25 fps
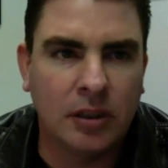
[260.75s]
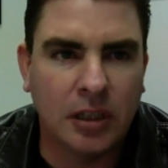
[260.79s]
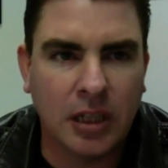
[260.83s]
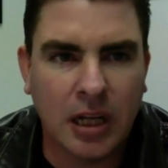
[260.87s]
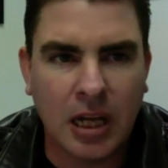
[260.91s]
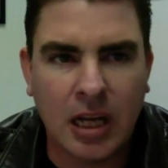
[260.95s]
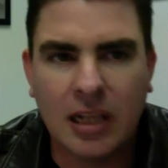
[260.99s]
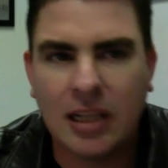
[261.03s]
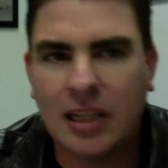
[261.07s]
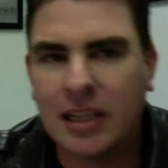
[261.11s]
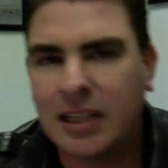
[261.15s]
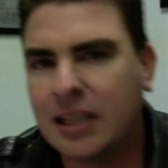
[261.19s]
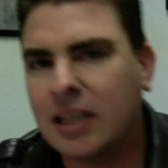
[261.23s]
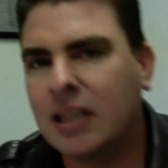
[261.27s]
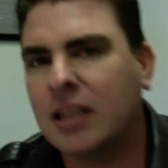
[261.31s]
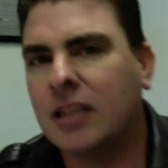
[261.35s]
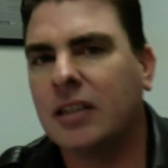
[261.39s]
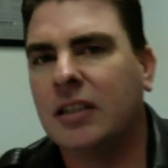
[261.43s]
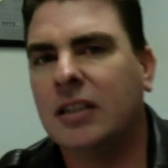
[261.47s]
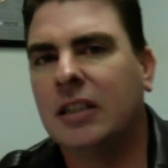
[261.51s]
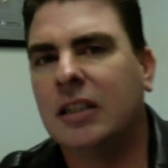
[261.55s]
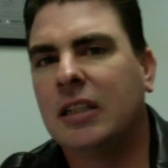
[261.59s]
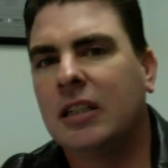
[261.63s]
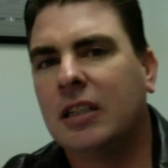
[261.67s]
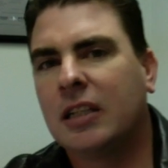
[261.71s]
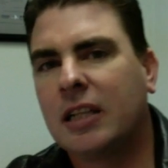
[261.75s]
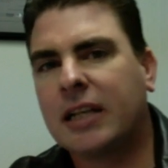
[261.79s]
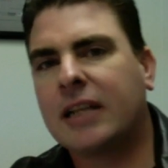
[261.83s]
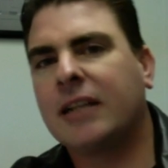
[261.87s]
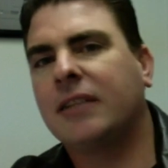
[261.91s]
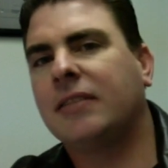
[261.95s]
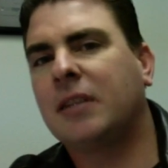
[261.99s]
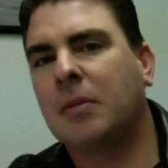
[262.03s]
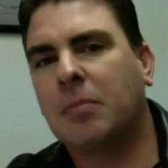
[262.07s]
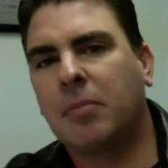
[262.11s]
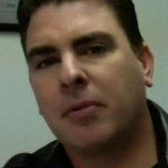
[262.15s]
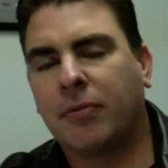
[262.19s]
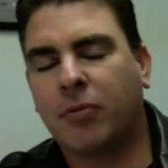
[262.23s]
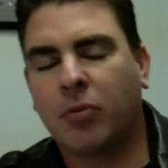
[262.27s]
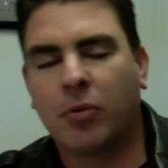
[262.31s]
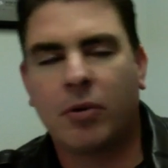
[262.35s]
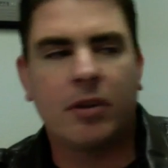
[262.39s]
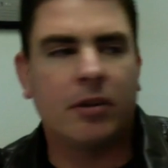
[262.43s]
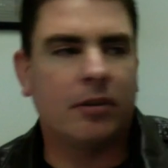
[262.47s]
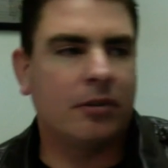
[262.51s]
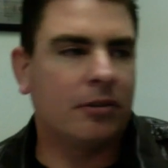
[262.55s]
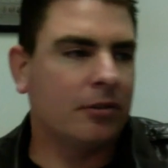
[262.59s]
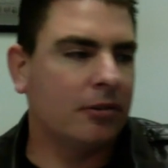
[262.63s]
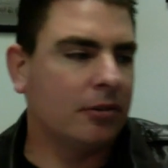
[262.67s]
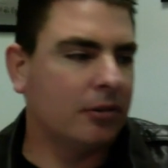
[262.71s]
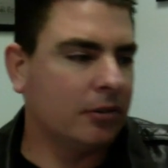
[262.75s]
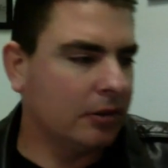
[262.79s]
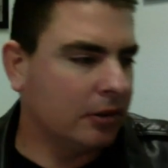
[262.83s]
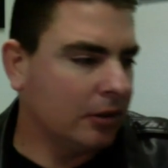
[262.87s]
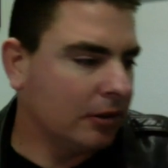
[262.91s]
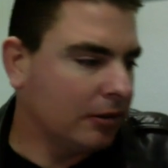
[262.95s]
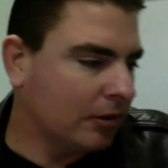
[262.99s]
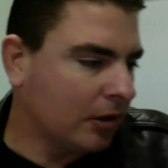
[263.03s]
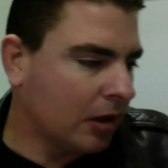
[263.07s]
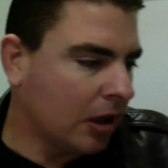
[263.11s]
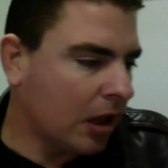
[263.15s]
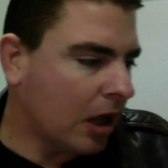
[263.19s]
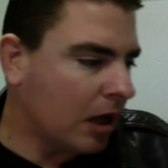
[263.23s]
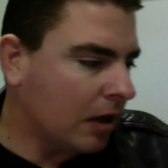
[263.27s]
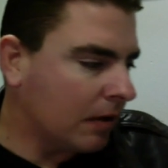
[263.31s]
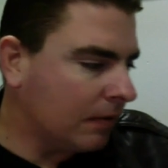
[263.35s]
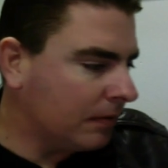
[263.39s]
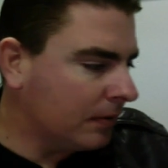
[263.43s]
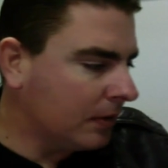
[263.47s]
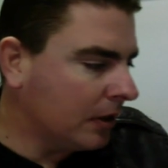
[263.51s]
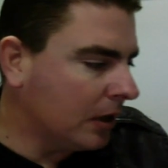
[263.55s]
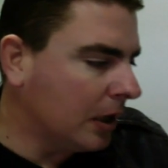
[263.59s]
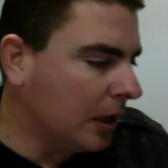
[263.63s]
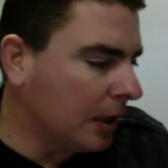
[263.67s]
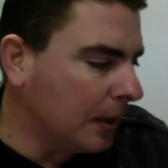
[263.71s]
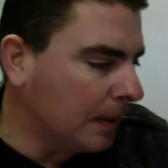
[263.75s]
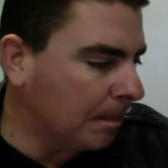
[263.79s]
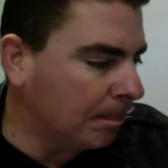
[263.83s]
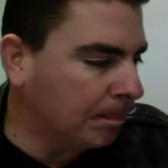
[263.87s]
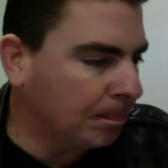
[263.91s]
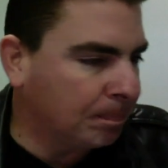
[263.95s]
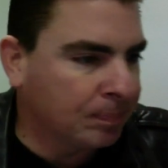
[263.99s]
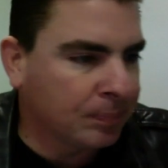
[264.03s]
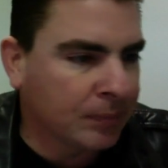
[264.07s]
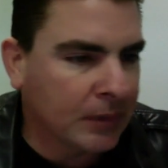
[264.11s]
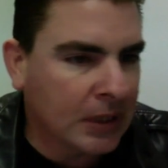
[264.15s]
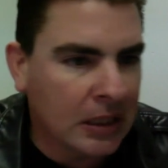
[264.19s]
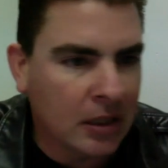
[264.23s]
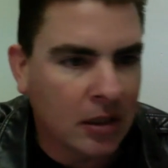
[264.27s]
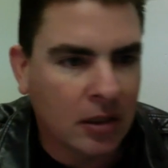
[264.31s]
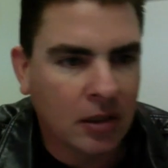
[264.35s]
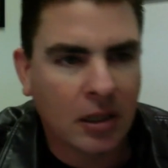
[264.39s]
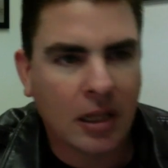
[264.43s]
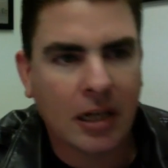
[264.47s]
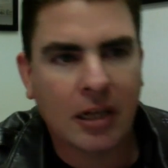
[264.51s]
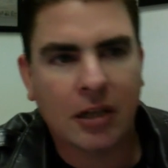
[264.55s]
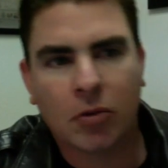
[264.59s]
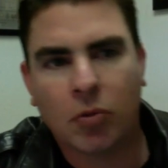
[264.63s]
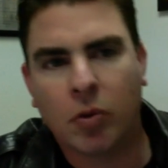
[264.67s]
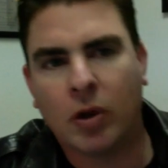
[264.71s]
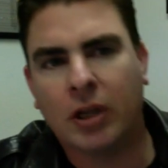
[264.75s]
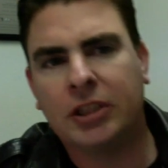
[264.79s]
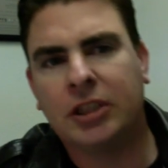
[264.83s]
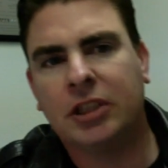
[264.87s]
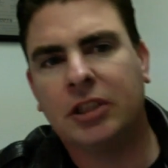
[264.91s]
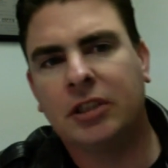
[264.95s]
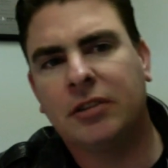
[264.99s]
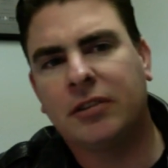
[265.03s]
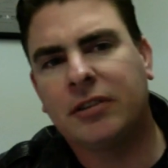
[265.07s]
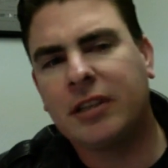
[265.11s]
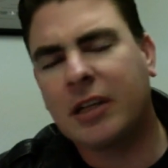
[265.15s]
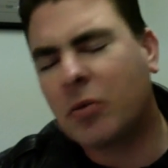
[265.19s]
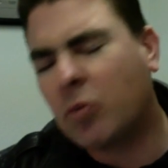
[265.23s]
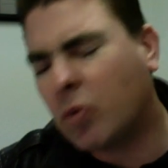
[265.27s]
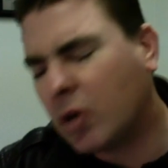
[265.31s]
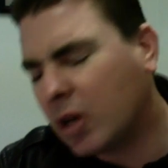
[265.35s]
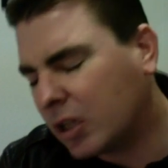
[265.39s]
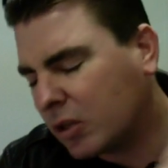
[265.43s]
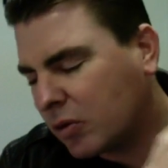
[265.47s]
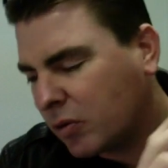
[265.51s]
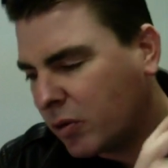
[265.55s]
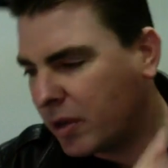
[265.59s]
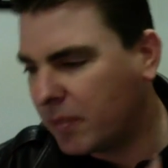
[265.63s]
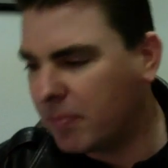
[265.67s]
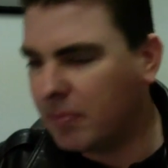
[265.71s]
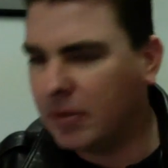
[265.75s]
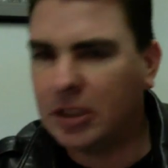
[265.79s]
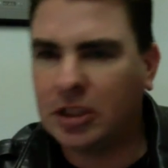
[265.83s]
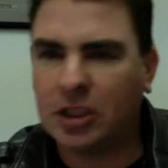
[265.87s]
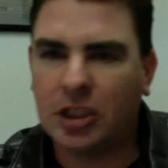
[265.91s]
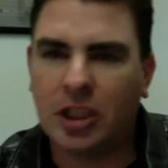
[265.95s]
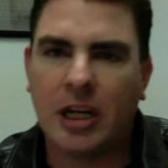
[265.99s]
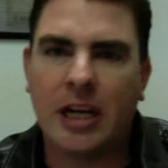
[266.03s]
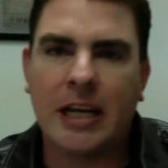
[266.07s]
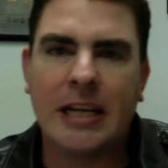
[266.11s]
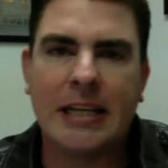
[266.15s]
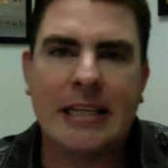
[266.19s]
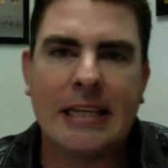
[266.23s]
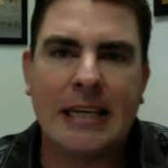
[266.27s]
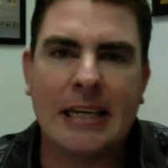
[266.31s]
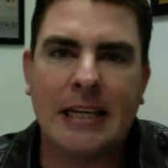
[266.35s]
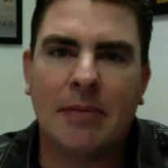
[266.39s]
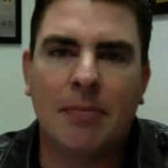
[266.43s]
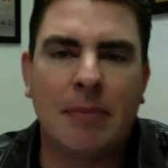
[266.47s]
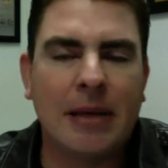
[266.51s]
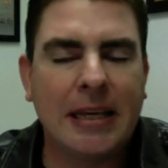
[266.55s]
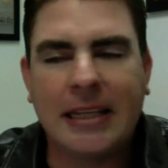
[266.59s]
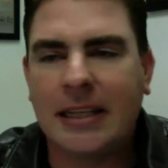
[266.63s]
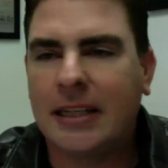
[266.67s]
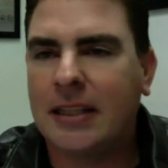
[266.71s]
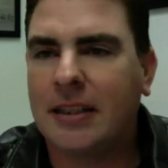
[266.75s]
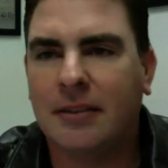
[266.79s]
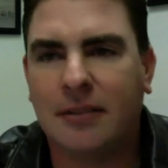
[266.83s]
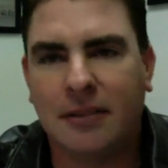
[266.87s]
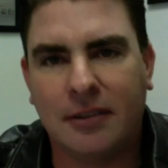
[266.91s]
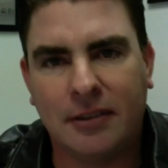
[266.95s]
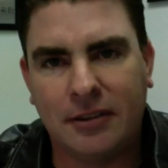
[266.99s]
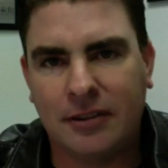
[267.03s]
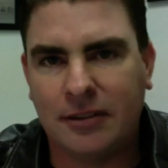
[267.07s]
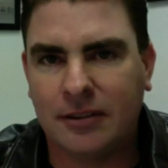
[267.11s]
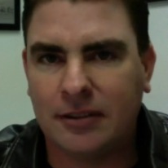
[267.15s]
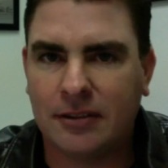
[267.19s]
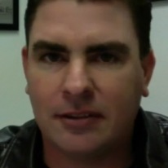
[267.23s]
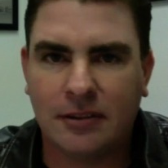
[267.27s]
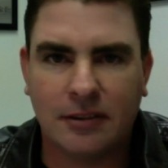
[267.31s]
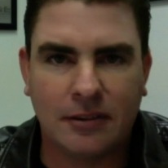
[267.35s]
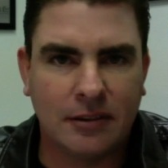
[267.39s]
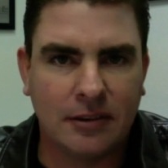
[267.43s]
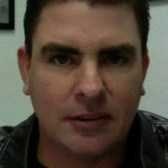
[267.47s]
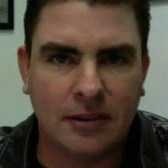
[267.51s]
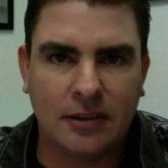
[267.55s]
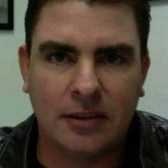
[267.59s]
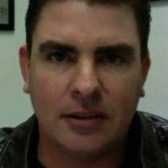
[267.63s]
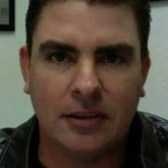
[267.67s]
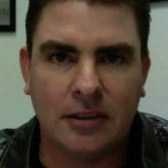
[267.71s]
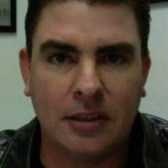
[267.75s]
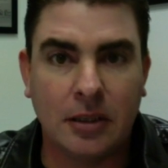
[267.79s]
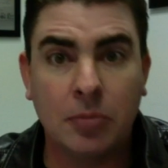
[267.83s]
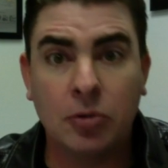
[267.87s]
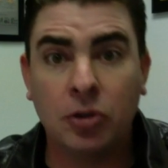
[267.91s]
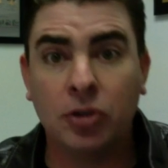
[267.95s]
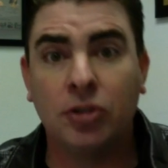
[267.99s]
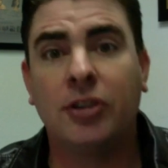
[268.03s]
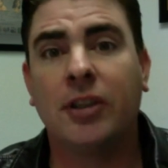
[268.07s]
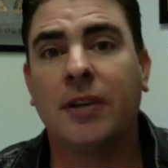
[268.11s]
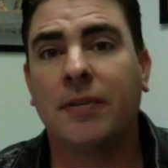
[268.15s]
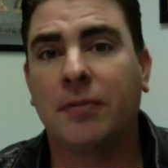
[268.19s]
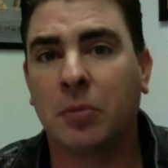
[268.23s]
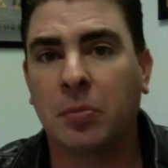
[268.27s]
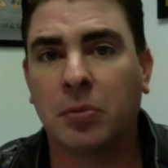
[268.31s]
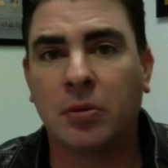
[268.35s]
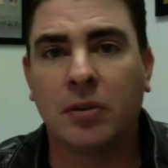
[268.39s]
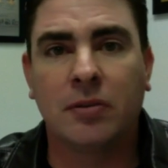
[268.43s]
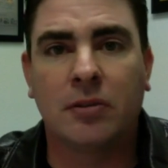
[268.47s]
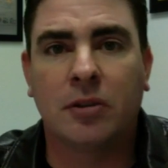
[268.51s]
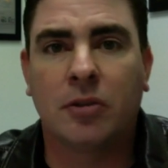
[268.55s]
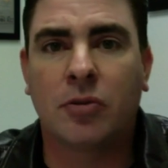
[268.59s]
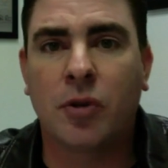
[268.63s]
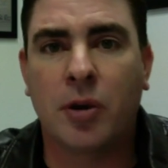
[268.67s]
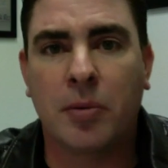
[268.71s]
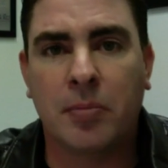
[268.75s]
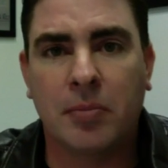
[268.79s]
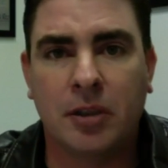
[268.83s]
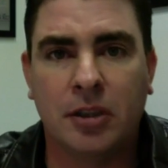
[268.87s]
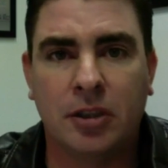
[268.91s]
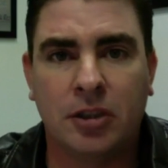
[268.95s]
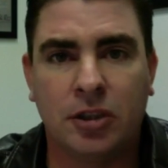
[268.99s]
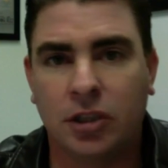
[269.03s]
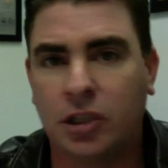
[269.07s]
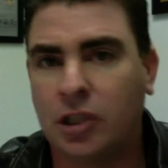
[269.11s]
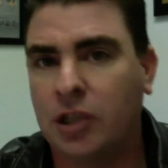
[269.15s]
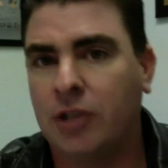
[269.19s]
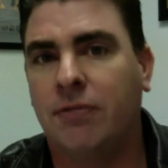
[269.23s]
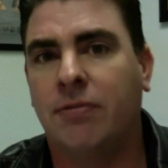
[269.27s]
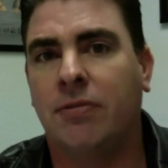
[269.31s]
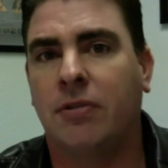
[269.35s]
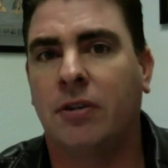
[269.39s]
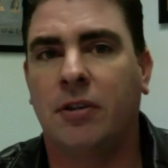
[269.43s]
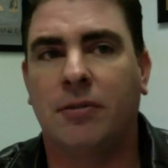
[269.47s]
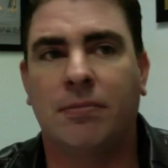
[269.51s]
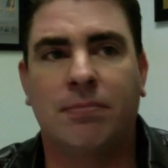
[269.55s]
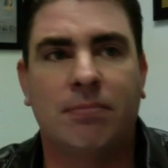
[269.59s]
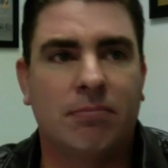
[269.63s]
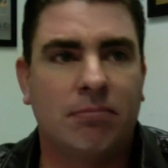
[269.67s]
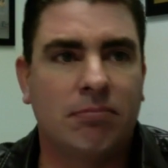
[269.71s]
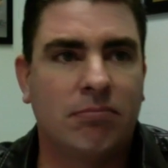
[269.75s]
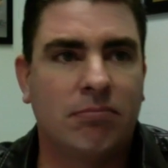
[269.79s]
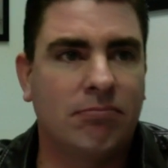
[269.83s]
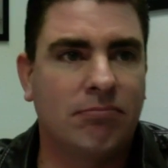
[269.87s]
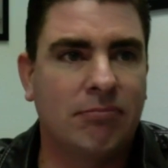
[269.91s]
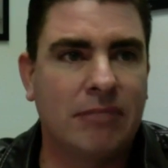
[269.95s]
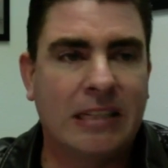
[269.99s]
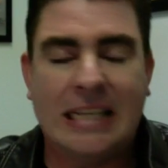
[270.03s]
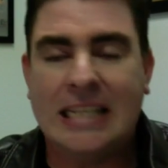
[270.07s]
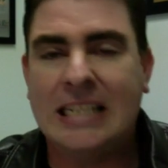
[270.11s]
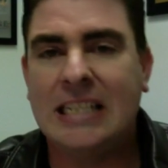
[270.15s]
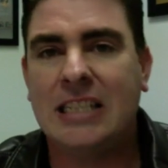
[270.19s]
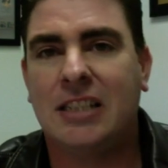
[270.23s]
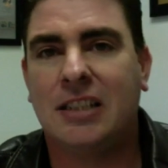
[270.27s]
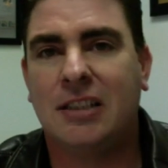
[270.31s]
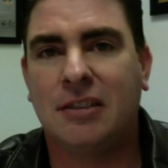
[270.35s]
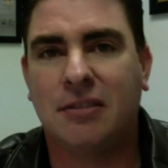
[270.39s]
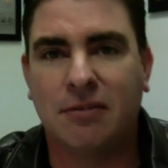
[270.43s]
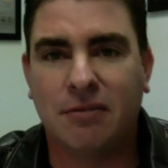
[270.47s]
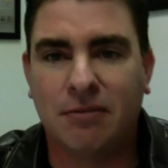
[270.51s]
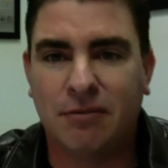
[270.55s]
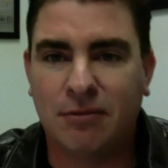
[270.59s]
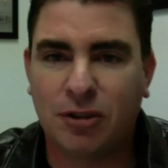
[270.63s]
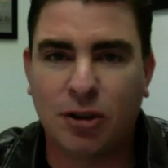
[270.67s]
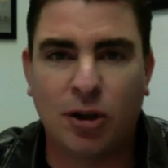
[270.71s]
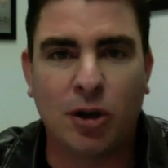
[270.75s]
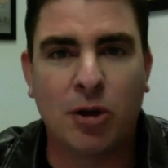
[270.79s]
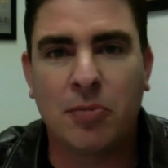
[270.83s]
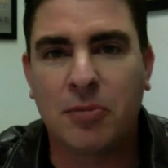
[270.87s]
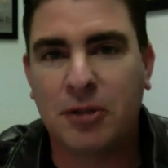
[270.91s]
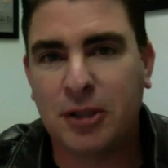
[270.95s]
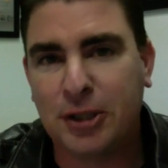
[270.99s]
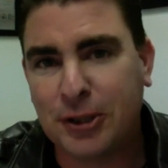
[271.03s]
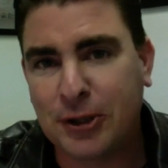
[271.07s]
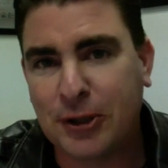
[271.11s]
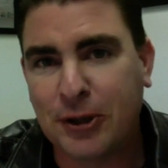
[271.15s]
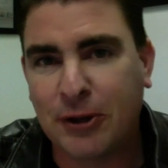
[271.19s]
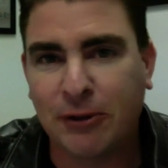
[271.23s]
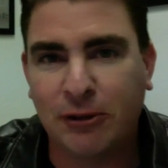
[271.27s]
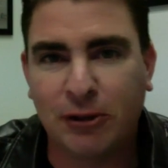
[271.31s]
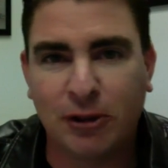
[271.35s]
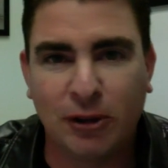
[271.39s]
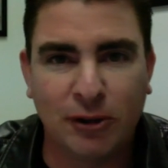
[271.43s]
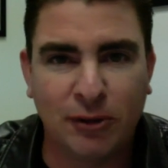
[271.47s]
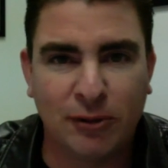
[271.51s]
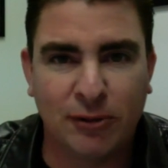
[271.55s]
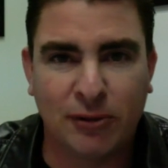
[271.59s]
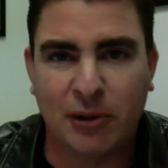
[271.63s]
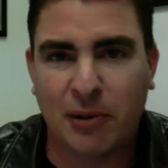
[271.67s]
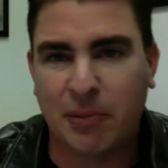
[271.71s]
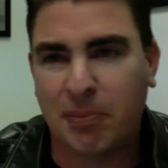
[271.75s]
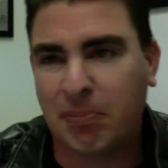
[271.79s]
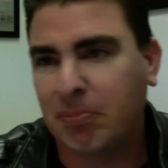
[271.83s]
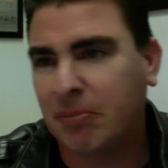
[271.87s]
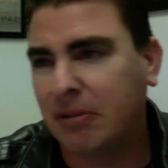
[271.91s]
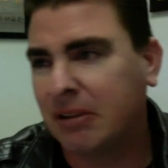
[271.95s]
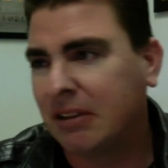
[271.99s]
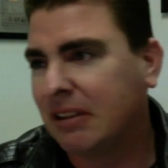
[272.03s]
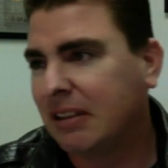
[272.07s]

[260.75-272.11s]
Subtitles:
And like I said before, there's a lot of questions like, what equipment should I get? Make it easy. Just get WTF approved equipment, and you're good for any tournament you go to, from